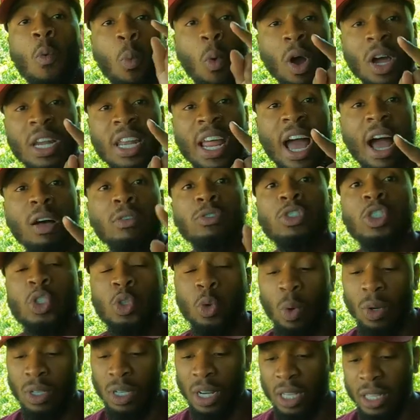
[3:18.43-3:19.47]
One house
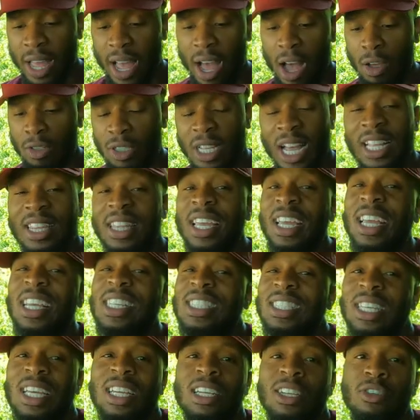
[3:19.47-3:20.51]
to another house. I think
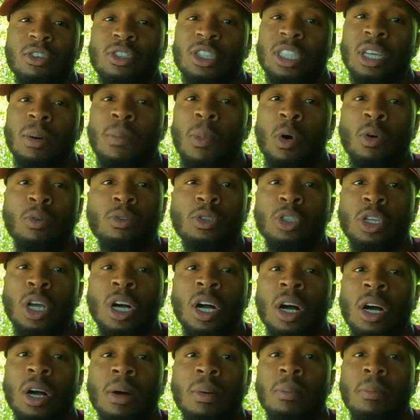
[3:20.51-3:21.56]
he's selling it or something
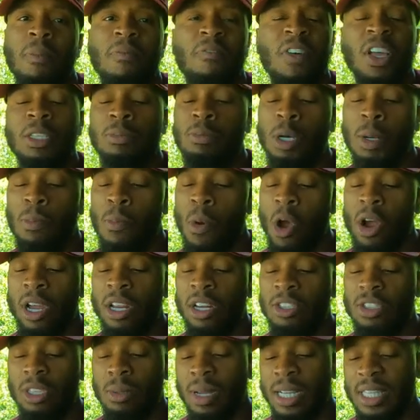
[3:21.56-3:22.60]
on uh, Facebook
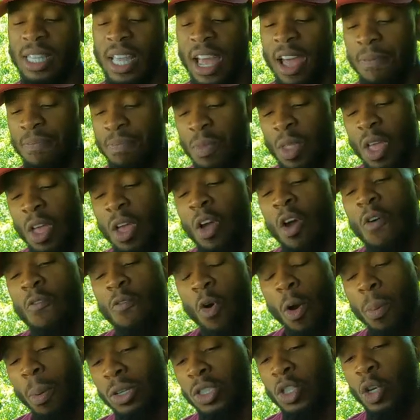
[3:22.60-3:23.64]
Market or something like that.
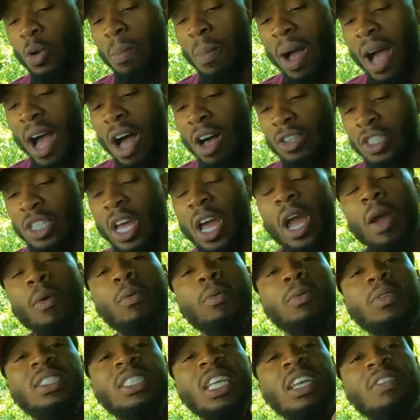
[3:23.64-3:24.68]
four point two miles, and
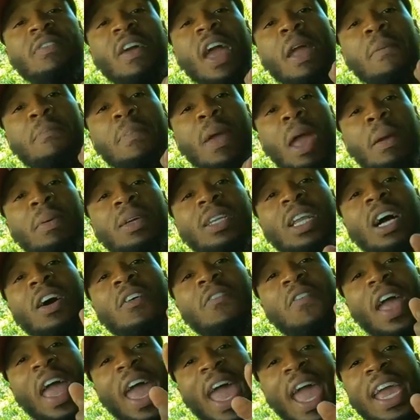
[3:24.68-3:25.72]
we'll receive a payment
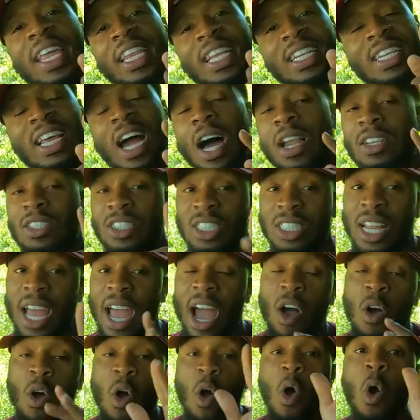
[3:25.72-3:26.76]
of eighty dollars.
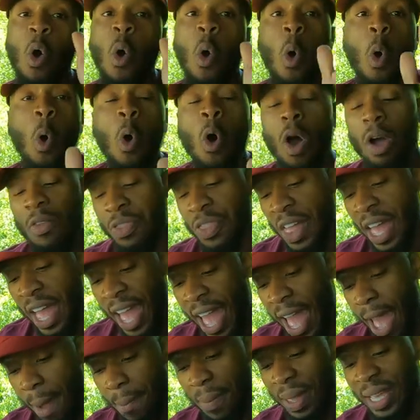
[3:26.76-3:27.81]
Now, on the
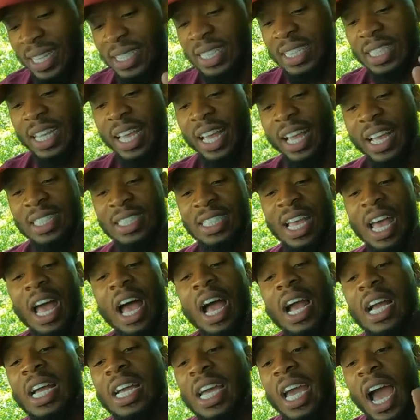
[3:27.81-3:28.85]
app, it says,
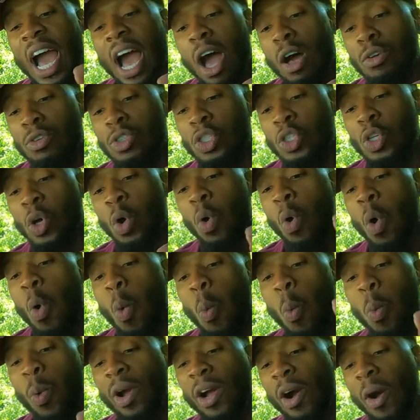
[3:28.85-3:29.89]
council
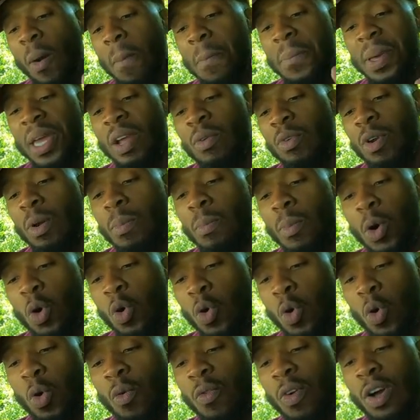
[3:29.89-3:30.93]
will be
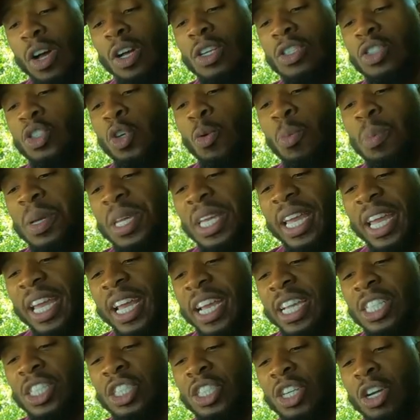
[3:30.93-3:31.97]
removed to be
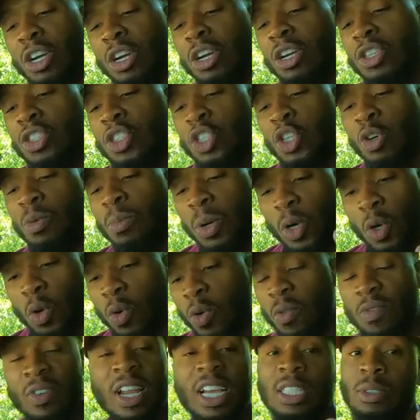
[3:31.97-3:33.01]
easier to
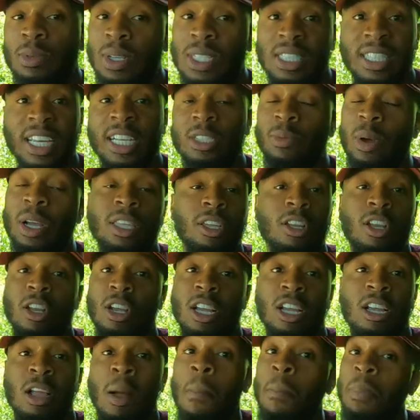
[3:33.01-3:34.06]
move. That's what it says right
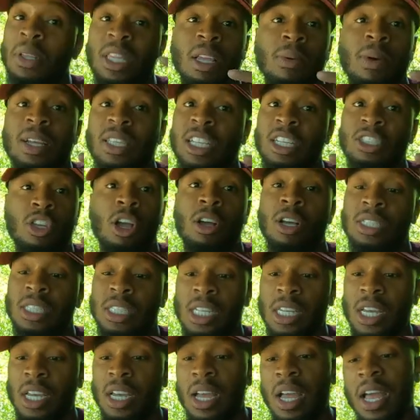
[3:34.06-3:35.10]
there. And I'll put that right there so y'all
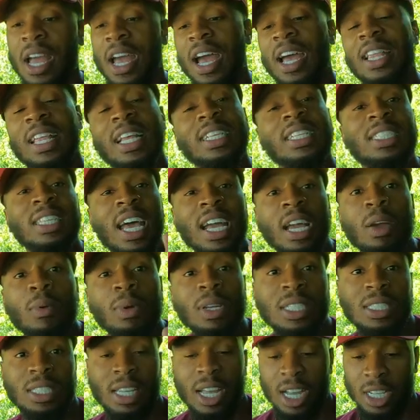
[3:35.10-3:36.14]
can see it. That's
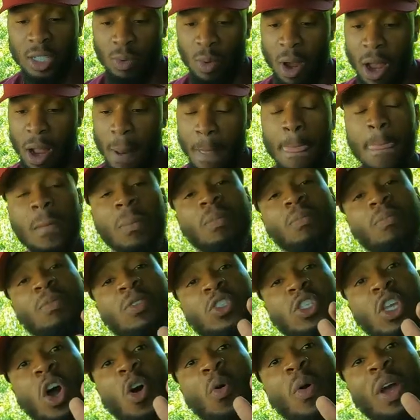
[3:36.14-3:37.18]
exactly what it says, right?
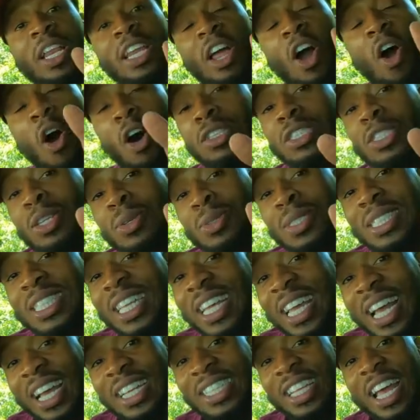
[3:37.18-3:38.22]
So, it also
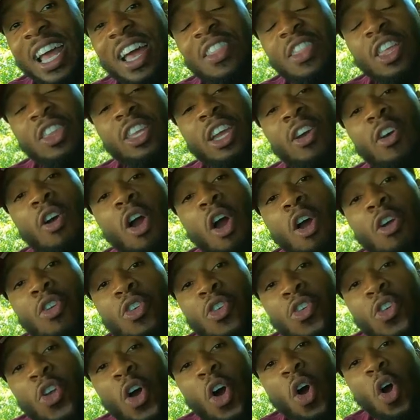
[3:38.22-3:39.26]
says that there
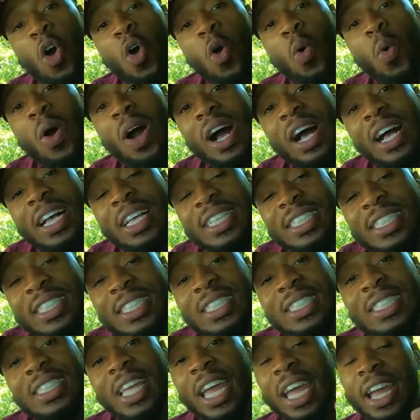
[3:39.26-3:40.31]
are no
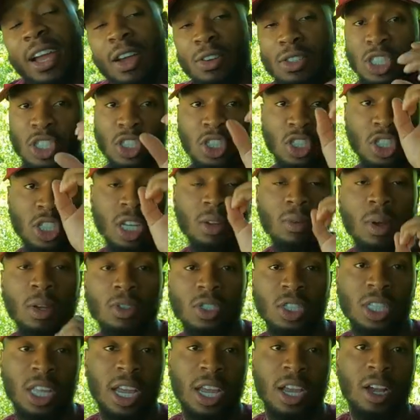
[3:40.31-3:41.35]
stairs.
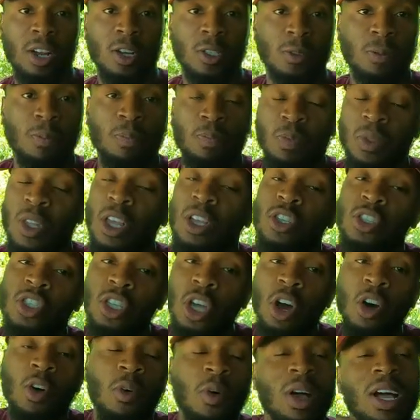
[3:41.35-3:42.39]
Zero stairs.
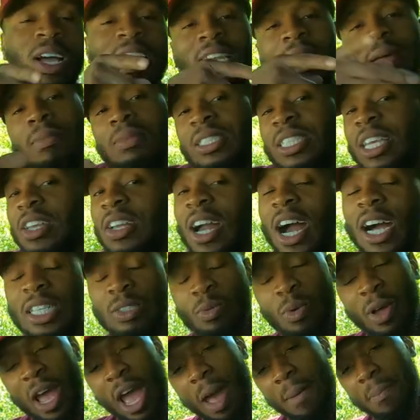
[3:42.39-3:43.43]
So, let me tell you
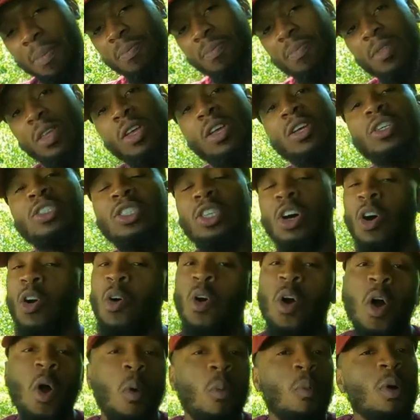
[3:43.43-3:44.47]
guys what happened.
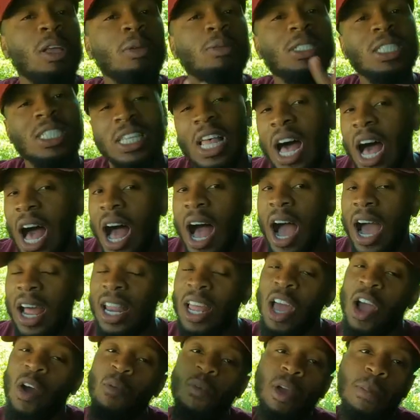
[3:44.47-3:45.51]
So, we
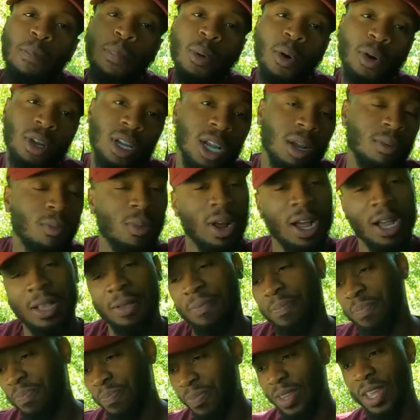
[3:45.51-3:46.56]
slide, we pull up,
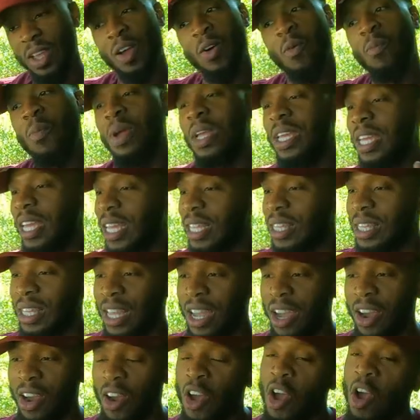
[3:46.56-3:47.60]
right? We get
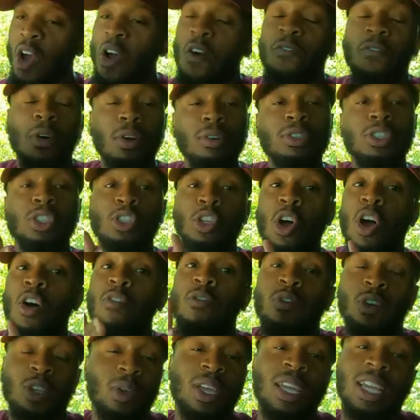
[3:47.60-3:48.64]
there. First
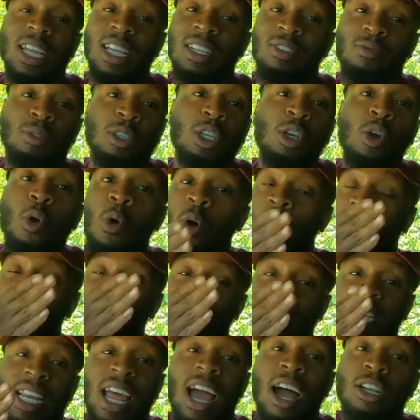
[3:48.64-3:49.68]
off, when you get when you go
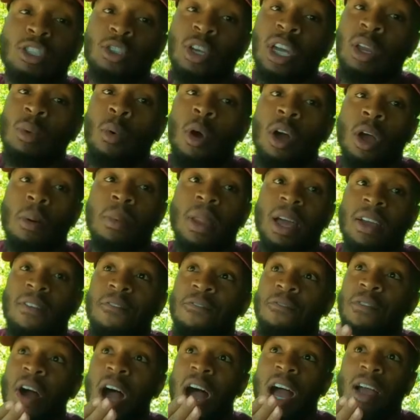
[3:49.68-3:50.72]
inside the house, you gotta walk up like
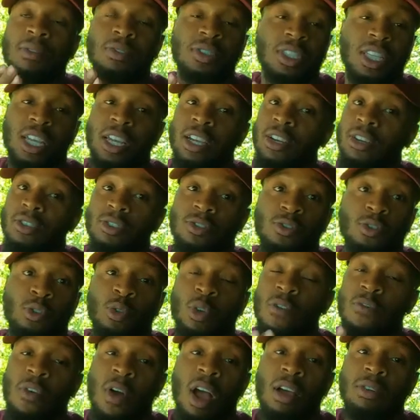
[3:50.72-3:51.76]
five stairs,
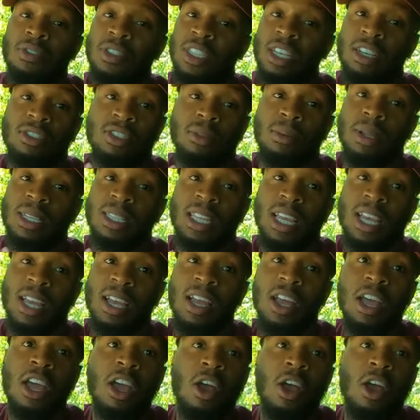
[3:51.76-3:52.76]
three or five stairs, something like that.